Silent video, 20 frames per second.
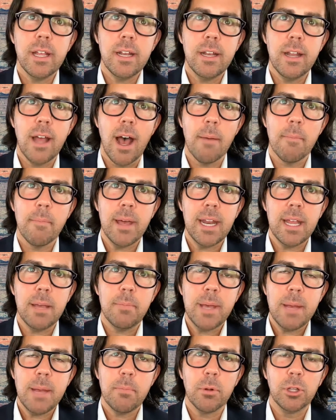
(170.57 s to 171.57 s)
that not many
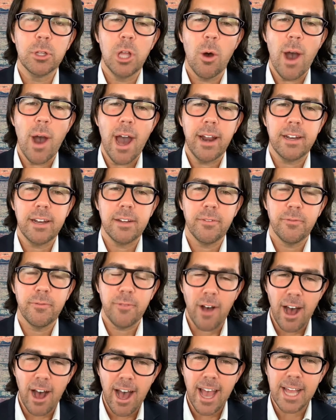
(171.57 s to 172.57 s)
people know how to
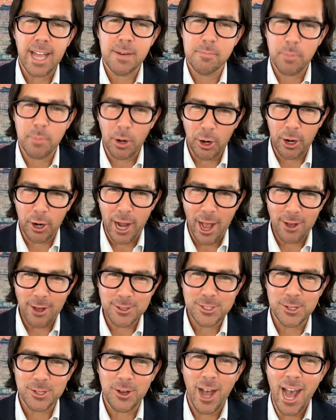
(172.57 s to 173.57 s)
define
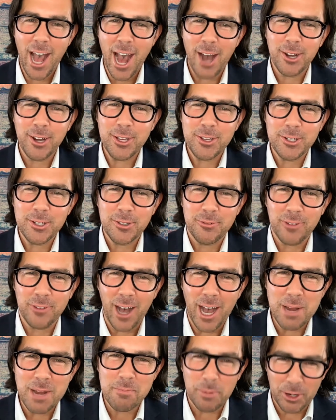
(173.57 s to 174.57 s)
burnout. So how do you
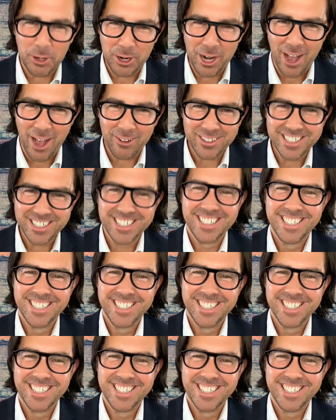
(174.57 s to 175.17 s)
define burnout?